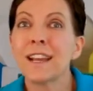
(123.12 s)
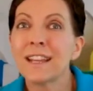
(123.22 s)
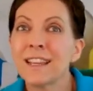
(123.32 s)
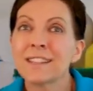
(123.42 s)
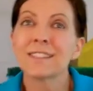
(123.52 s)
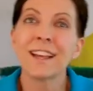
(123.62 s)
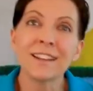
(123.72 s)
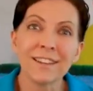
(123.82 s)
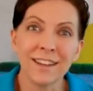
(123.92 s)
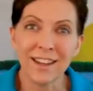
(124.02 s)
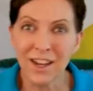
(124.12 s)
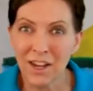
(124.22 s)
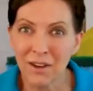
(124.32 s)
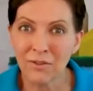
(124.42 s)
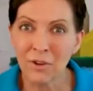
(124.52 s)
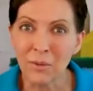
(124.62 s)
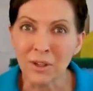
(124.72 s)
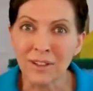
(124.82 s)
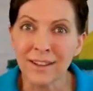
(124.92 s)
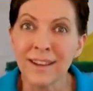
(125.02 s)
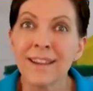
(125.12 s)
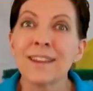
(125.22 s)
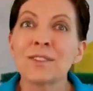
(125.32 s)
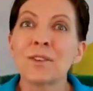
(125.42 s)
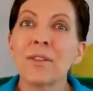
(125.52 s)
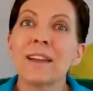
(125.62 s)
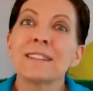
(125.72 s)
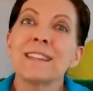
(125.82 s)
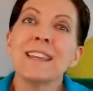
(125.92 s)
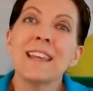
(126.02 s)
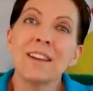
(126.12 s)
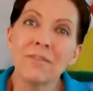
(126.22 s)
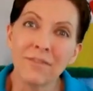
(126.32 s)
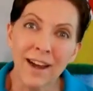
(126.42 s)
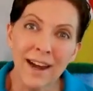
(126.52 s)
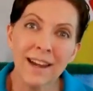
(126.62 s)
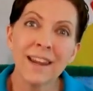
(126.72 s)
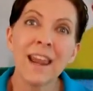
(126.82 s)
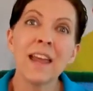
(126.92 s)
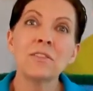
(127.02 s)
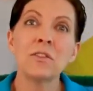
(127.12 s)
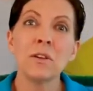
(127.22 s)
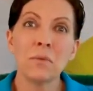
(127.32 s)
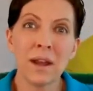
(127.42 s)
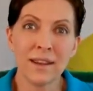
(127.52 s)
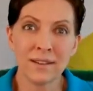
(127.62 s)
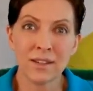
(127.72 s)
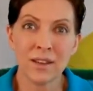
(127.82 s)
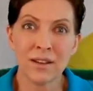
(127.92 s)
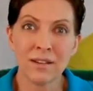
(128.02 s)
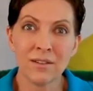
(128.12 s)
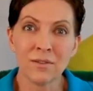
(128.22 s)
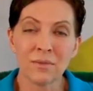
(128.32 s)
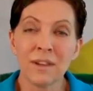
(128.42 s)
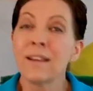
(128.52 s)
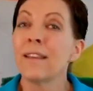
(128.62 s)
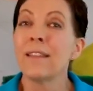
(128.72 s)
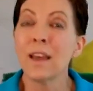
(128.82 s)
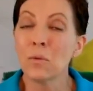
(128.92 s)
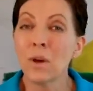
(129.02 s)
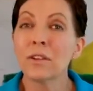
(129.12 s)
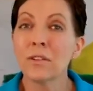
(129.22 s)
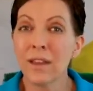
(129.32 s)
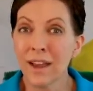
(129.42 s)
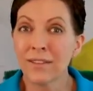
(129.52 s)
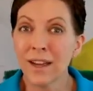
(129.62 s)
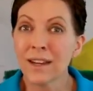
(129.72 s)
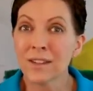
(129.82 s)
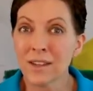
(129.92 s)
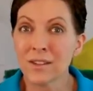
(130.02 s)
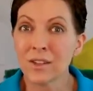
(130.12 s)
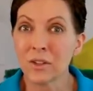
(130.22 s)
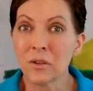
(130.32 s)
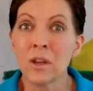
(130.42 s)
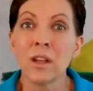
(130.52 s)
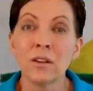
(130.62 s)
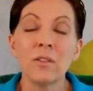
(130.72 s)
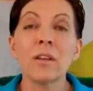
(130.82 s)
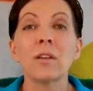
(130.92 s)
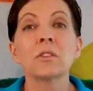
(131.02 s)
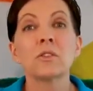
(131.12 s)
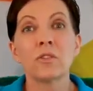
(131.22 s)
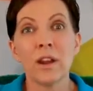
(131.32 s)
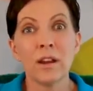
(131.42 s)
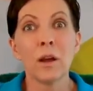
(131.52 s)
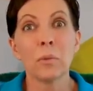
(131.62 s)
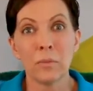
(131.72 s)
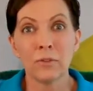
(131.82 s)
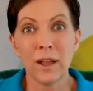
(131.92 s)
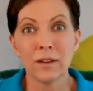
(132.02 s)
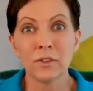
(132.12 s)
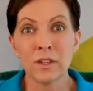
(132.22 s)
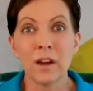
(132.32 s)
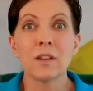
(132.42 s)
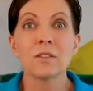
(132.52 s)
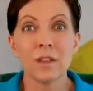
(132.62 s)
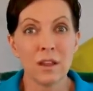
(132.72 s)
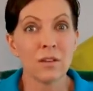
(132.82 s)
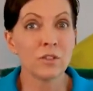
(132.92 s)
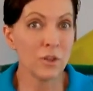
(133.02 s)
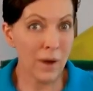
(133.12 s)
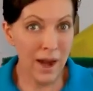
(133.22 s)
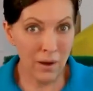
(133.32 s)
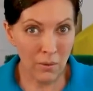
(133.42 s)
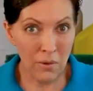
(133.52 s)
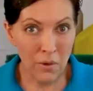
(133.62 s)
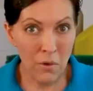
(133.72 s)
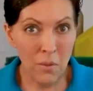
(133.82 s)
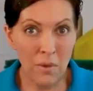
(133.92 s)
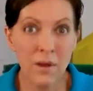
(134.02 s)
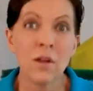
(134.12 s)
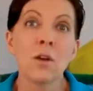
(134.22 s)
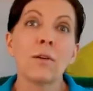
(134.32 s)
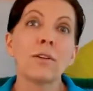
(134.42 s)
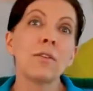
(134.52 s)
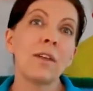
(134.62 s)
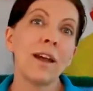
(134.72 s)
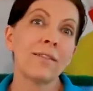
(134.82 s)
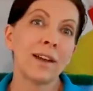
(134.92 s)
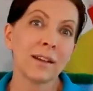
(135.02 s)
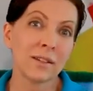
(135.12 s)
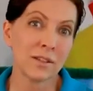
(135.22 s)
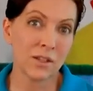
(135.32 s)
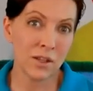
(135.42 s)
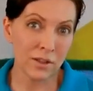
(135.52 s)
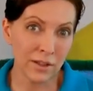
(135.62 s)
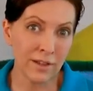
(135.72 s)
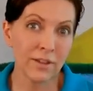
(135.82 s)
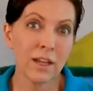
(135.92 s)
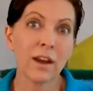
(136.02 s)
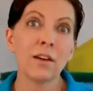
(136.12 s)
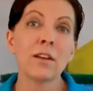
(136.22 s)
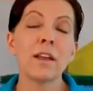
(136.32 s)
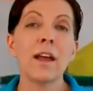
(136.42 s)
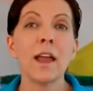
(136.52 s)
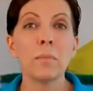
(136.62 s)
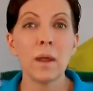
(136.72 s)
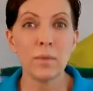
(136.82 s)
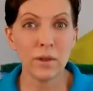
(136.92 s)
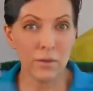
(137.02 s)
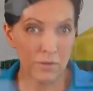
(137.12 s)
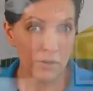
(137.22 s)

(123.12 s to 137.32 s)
and kind of get settled and get comfortable. So that's the inviting entryway into the home. Then what do they have access to? Do they go straight up a flight of stairs and they go to a room? Or do they have access to the living area and maybe the